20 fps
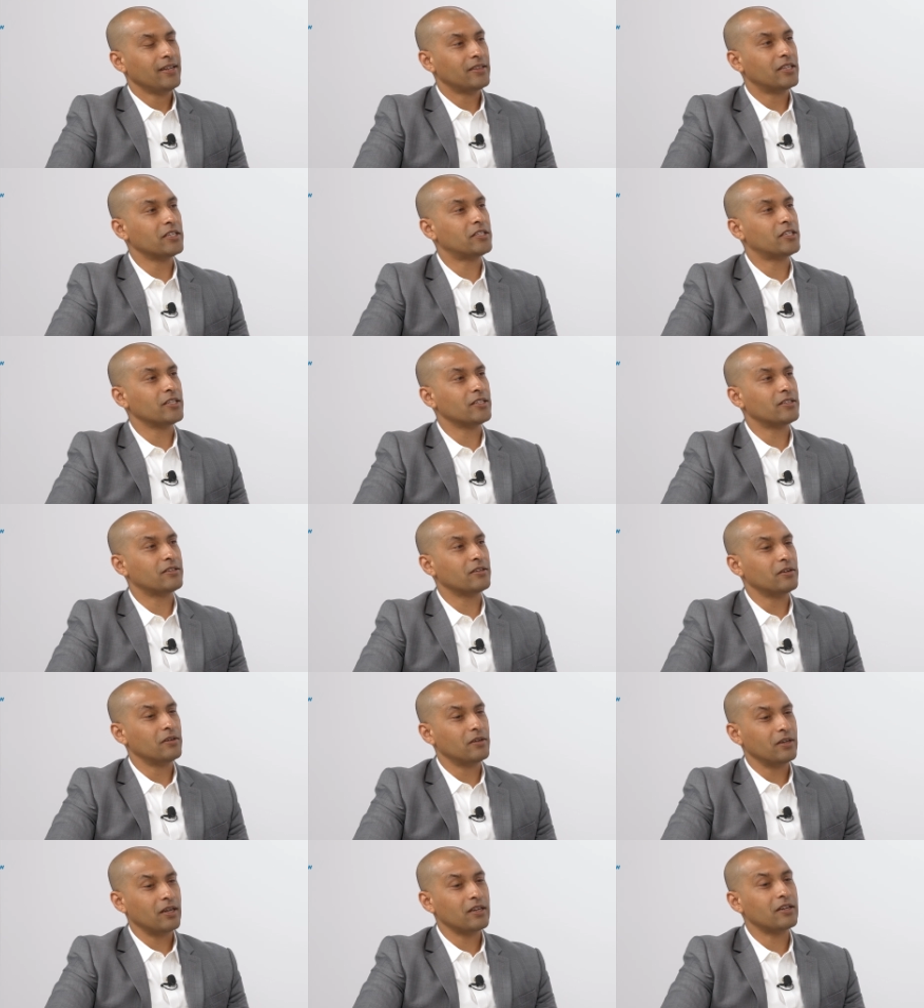This is
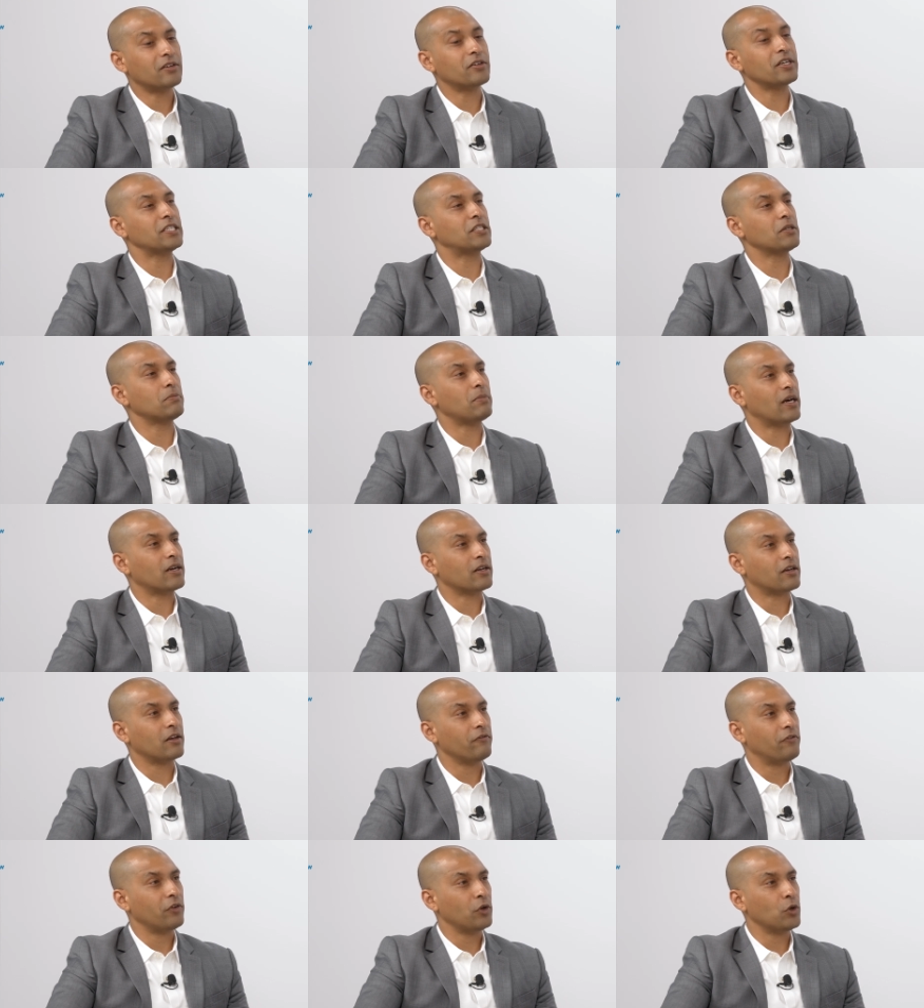increased amount of
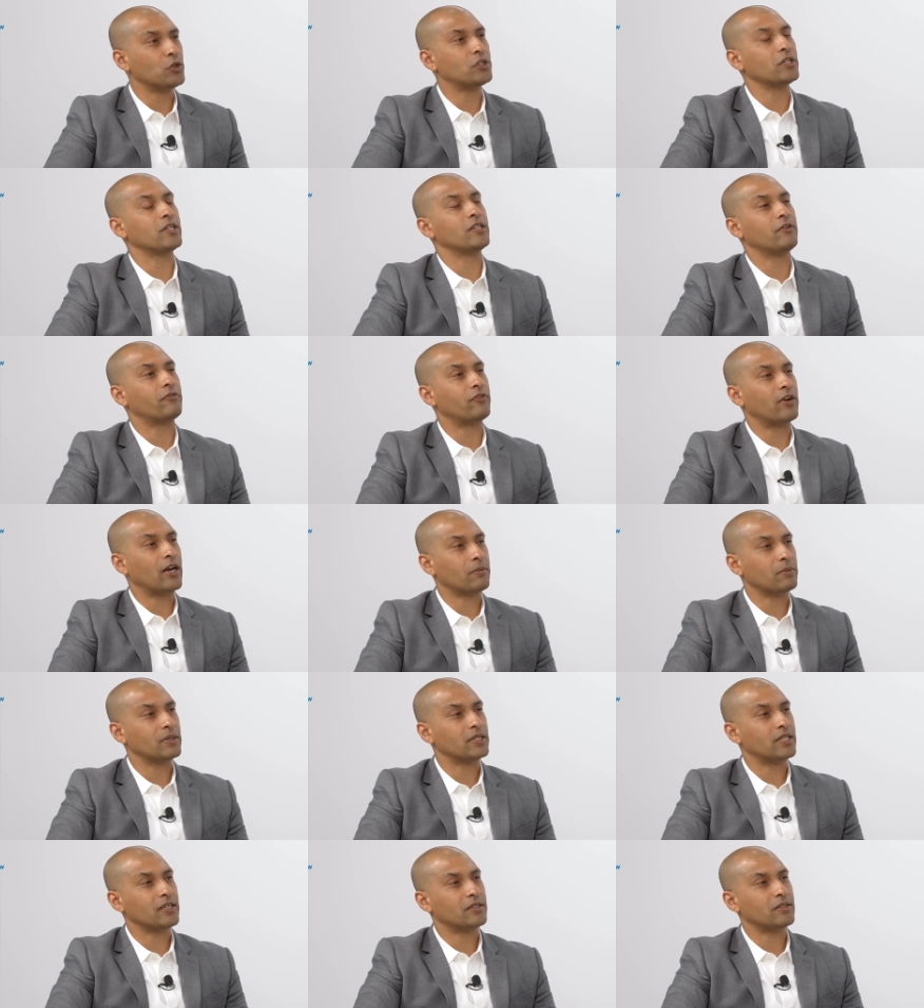confusion and the
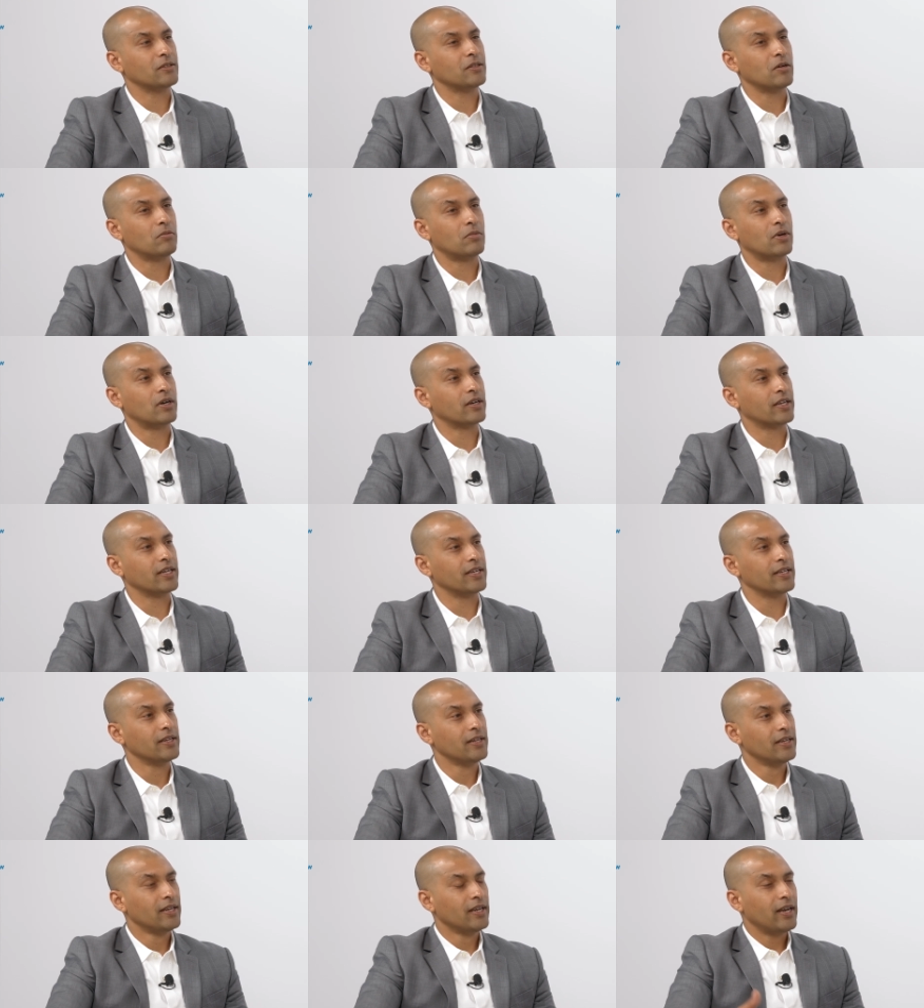fragmentation in the
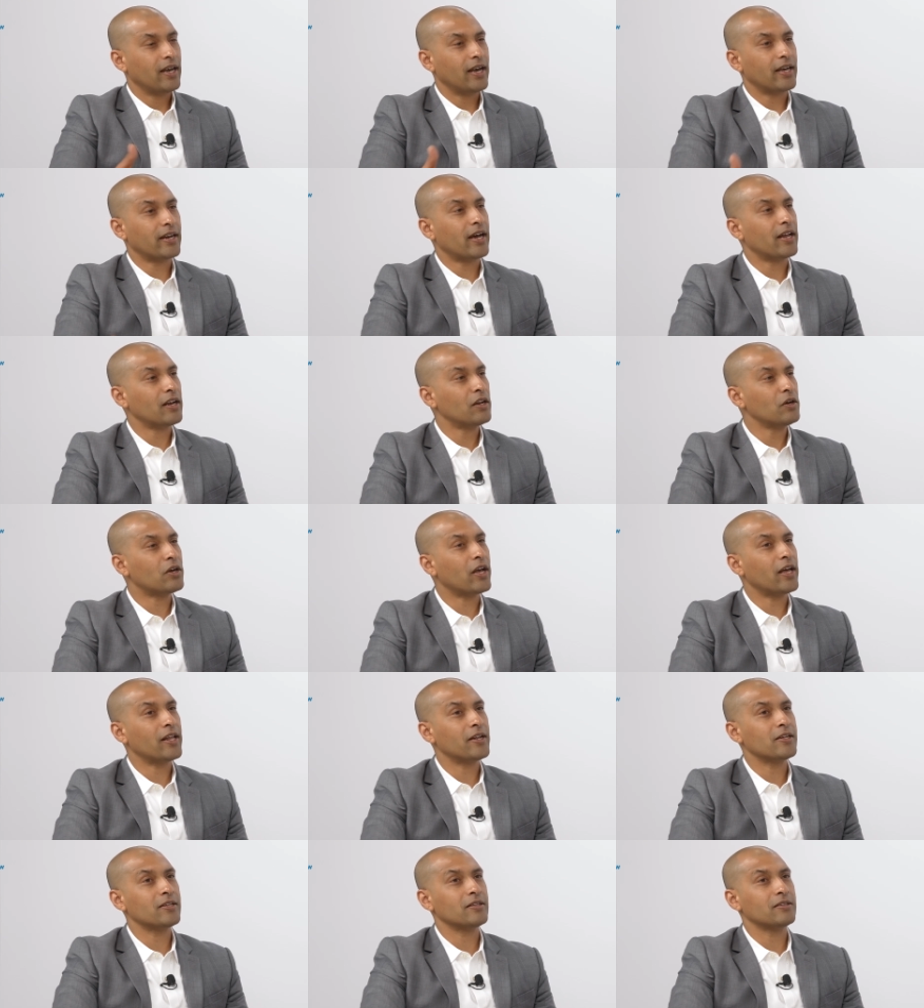market. And I look
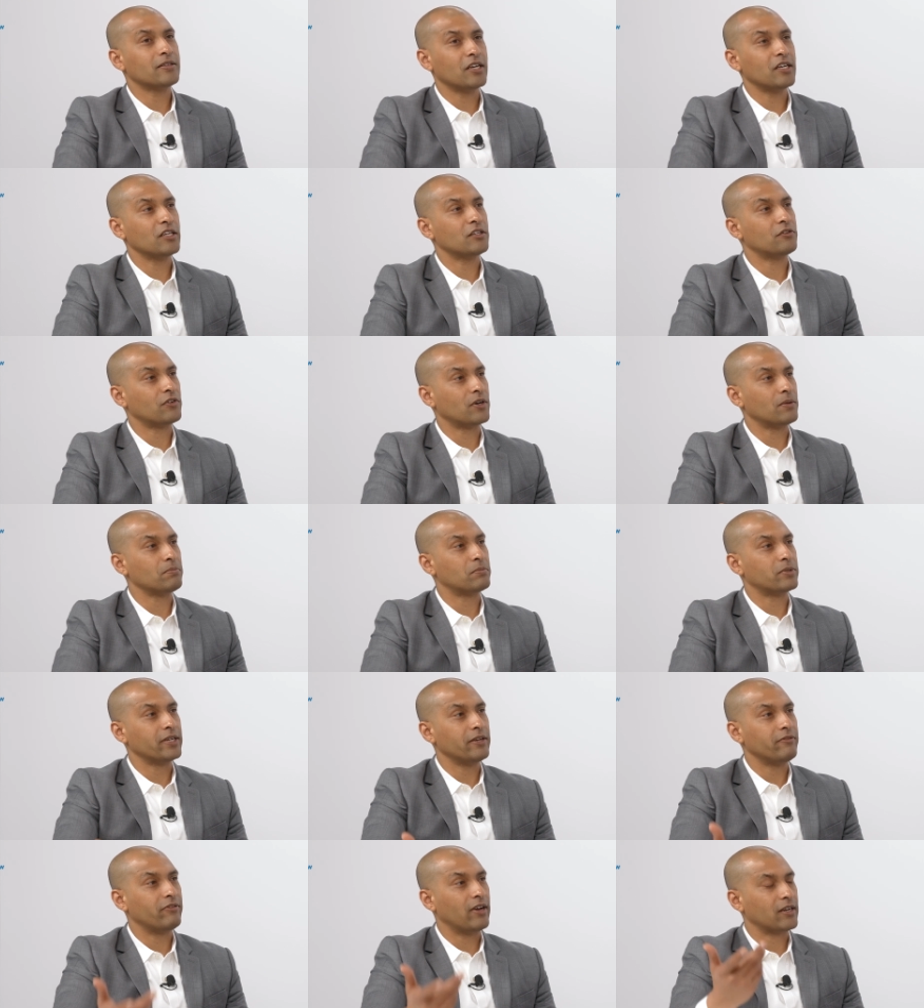at it, this from
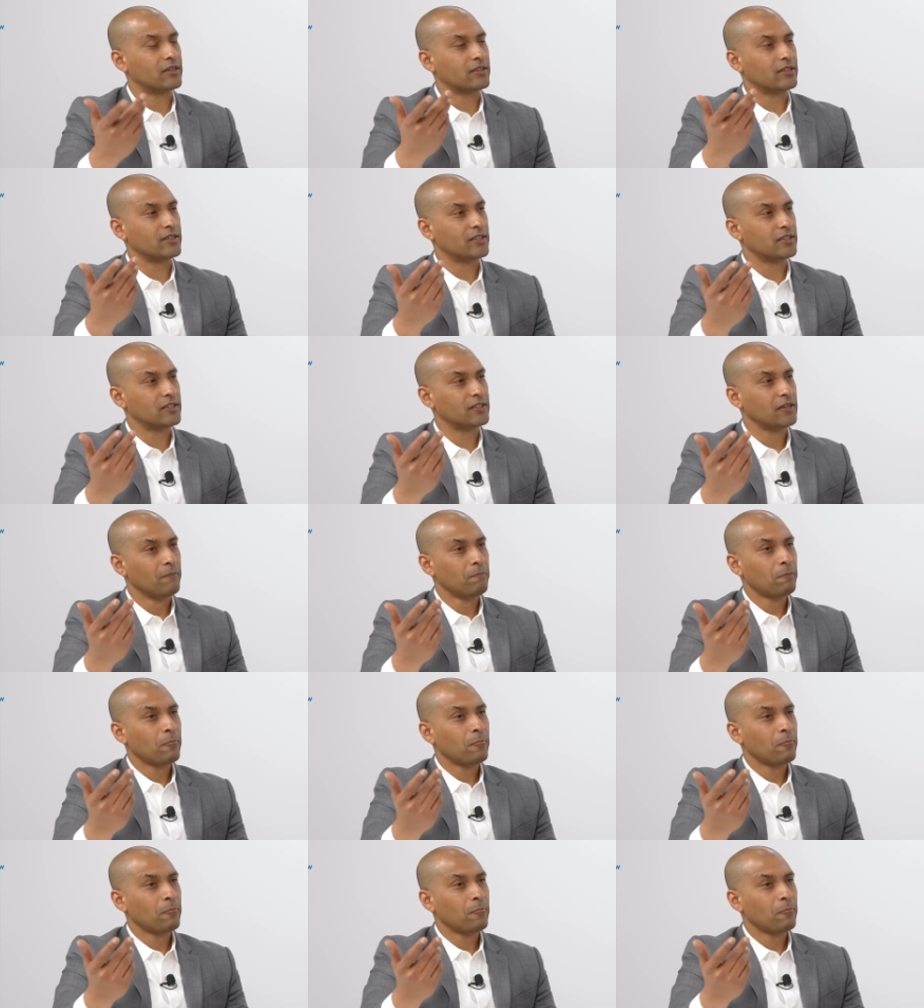three vectors.